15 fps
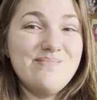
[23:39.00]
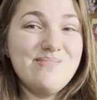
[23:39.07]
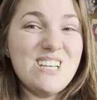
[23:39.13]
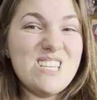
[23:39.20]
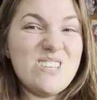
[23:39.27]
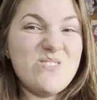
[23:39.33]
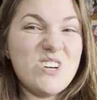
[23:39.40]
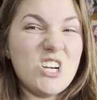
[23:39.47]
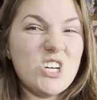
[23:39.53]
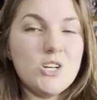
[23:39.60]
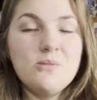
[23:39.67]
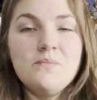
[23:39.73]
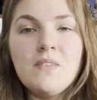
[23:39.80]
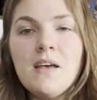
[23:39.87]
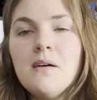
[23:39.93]
this is weird,
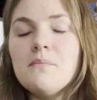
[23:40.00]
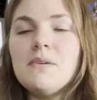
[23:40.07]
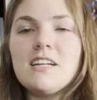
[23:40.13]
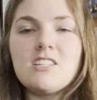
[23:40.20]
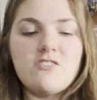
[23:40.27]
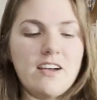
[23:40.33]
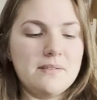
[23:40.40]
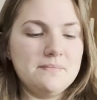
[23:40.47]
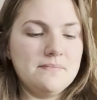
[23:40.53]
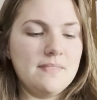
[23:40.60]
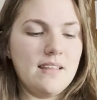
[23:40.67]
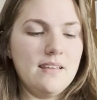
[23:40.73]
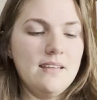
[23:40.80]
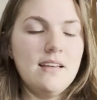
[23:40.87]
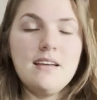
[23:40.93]
but it's fine.
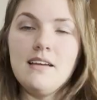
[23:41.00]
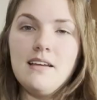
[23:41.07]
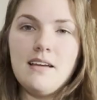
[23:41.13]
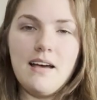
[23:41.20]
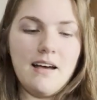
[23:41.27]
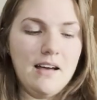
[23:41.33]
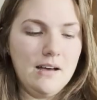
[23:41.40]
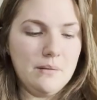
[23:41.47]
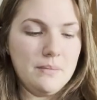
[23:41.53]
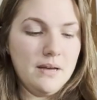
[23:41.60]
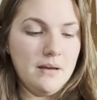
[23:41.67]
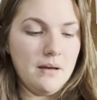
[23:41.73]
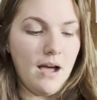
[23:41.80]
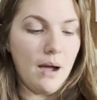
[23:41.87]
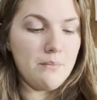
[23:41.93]
I'm
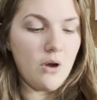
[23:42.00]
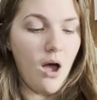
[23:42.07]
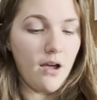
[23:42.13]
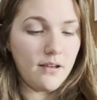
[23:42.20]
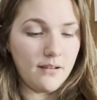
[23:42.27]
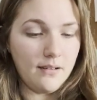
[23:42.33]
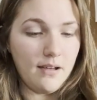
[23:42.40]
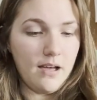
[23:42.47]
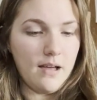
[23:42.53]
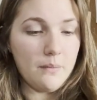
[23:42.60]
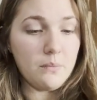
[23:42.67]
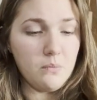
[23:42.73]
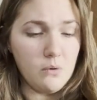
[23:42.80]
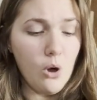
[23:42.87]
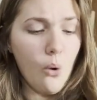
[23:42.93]

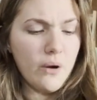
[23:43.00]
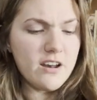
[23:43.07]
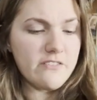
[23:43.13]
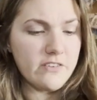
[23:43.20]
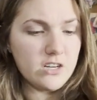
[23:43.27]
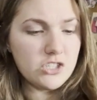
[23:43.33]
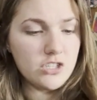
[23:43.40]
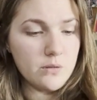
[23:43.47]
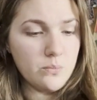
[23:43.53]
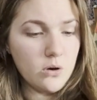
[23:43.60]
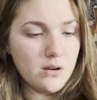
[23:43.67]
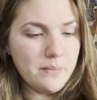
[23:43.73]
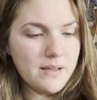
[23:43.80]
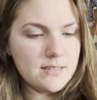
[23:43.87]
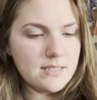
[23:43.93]
going to finish the
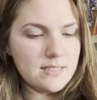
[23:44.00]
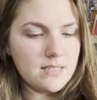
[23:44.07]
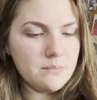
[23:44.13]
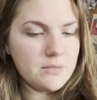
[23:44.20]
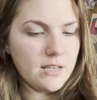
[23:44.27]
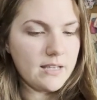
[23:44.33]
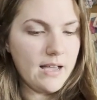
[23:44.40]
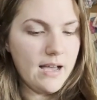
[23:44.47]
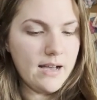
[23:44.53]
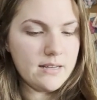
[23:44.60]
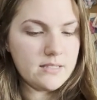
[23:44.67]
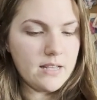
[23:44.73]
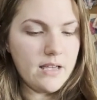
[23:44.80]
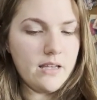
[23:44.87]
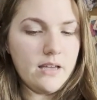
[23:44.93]
book because it seems like it
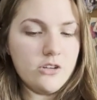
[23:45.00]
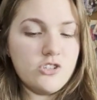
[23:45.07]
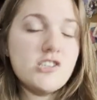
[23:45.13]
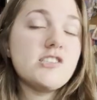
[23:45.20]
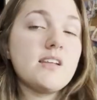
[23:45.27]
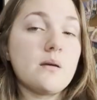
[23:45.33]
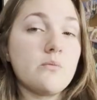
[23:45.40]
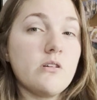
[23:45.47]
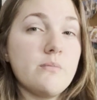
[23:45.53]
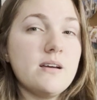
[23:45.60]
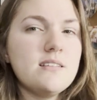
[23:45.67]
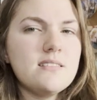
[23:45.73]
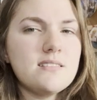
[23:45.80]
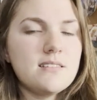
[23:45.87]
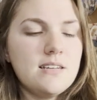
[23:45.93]
has a interesting
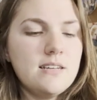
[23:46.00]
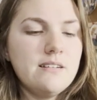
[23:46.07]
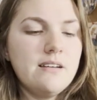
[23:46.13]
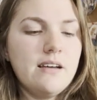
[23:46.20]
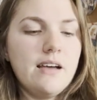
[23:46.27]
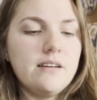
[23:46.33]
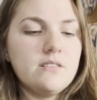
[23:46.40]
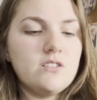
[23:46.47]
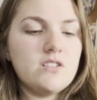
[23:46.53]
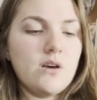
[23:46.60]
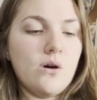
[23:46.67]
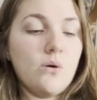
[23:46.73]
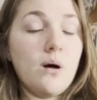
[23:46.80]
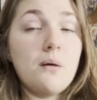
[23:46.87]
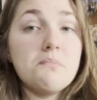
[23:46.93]
premise, and
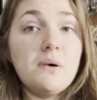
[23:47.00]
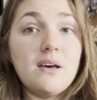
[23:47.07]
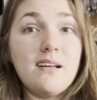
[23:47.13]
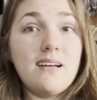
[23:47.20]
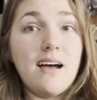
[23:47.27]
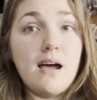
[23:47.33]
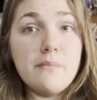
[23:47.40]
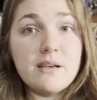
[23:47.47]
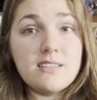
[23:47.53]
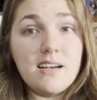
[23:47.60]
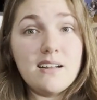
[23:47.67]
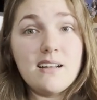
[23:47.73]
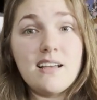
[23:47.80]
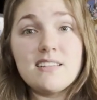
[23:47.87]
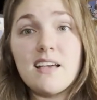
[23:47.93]
so, but I'm
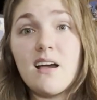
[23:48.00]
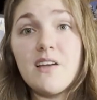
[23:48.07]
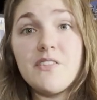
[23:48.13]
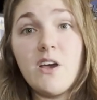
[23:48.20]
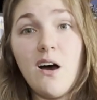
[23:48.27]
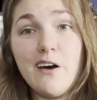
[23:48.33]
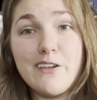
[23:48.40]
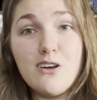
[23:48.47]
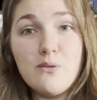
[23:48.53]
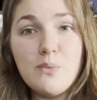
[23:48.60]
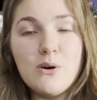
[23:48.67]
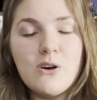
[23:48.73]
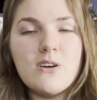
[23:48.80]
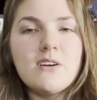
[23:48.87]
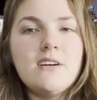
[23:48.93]
excited because I got the
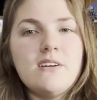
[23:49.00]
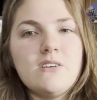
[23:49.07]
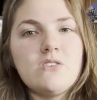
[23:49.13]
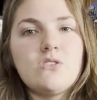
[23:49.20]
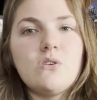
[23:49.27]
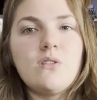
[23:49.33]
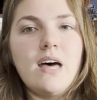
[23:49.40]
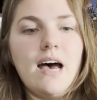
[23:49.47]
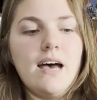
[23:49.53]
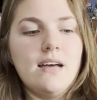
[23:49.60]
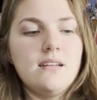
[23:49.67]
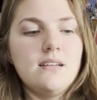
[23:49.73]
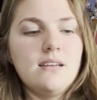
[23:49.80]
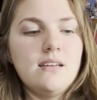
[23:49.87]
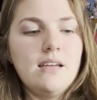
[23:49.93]
audiobook so that
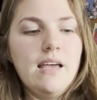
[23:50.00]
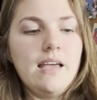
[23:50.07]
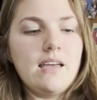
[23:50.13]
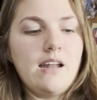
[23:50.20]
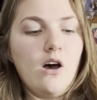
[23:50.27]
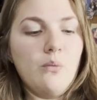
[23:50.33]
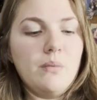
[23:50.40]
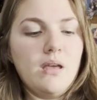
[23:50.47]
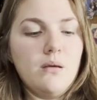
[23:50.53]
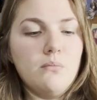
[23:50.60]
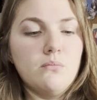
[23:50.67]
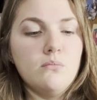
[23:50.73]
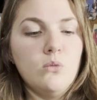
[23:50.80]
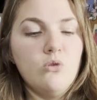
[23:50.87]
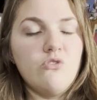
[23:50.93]
it can help me
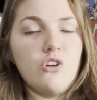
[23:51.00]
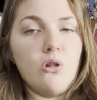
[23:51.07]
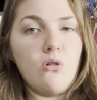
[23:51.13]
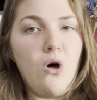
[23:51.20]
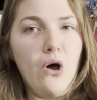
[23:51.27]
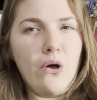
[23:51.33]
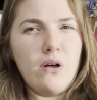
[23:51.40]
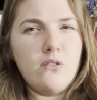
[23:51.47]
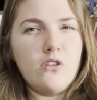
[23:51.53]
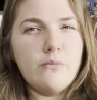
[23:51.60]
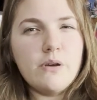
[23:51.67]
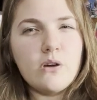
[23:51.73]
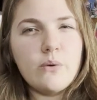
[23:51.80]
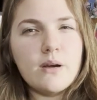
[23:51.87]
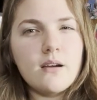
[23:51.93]
move it along a little
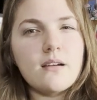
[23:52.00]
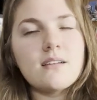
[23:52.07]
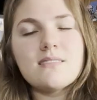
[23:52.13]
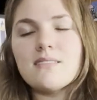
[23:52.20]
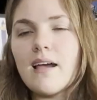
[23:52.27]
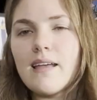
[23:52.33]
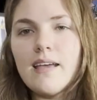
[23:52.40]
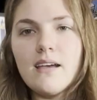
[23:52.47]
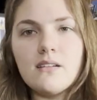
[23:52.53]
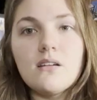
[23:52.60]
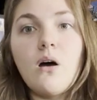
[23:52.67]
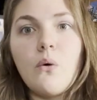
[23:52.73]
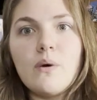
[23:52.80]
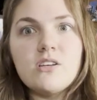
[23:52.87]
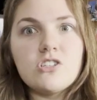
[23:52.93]
bit quicker, because I can't
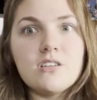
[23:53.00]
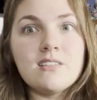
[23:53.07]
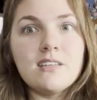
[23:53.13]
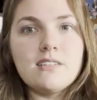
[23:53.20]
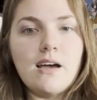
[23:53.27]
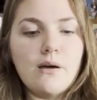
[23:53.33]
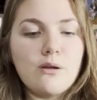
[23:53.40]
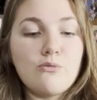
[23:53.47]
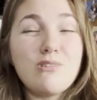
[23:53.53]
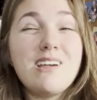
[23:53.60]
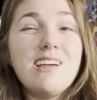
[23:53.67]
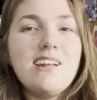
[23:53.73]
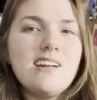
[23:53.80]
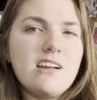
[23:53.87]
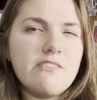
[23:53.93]
always just sit down and
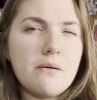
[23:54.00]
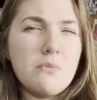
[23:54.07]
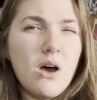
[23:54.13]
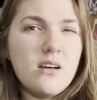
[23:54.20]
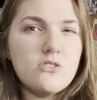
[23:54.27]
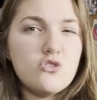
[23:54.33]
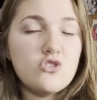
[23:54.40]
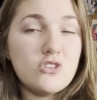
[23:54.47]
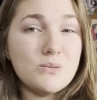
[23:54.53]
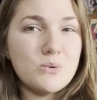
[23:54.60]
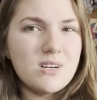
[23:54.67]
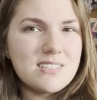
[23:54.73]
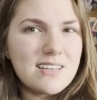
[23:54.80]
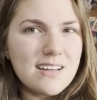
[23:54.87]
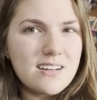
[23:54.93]
read, and if I'm not super
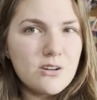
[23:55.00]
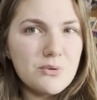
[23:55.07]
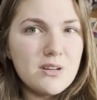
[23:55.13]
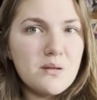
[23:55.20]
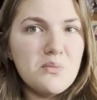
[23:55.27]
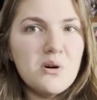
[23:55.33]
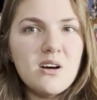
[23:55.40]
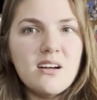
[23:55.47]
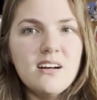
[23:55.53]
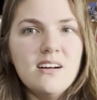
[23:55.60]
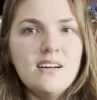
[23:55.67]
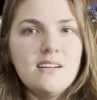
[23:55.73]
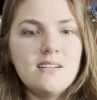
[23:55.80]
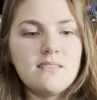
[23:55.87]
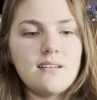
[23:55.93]
excited to read a book,
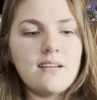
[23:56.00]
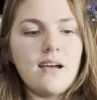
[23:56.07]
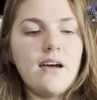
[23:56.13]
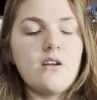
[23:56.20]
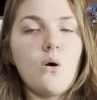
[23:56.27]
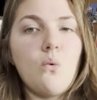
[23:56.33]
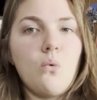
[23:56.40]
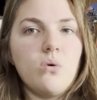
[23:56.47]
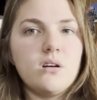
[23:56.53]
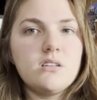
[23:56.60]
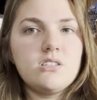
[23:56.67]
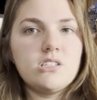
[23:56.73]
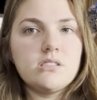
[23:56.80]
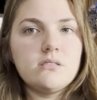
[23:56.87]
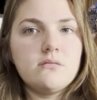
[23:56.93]
like, I don't want
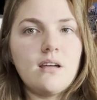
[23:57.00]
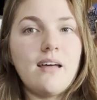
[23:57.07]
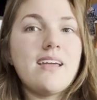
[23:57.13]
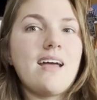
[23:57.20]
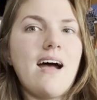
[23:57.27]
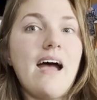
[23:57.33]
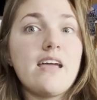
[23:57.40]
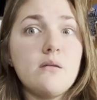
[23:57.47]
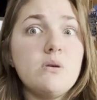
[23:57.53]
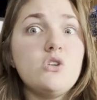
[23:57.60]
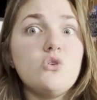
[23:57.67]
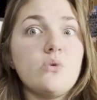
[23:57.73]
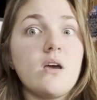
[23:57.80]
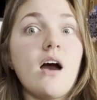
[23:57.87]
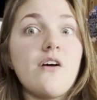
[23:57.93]
to, like, I could be
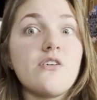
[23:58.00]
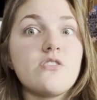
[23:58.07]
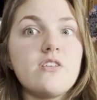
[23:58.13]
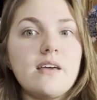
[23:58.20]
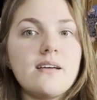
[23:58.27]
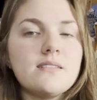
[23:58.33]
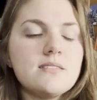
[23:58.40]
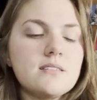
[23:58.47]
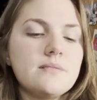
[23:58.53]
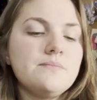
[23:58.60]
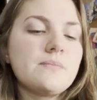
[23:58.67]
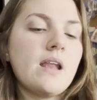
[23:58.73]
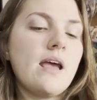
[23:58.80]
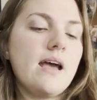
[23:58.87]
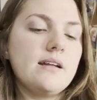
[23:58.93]
doing other things,
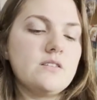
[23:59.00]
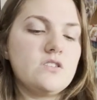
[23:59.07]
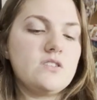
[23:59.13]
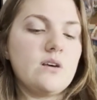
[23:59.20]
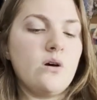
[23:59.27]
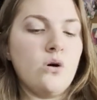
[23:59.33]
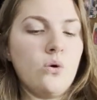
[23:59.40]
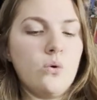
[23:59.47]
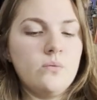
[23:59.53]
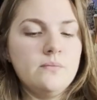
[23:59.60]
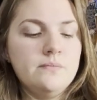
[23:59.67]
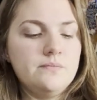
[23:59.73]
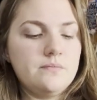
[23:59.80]
and so,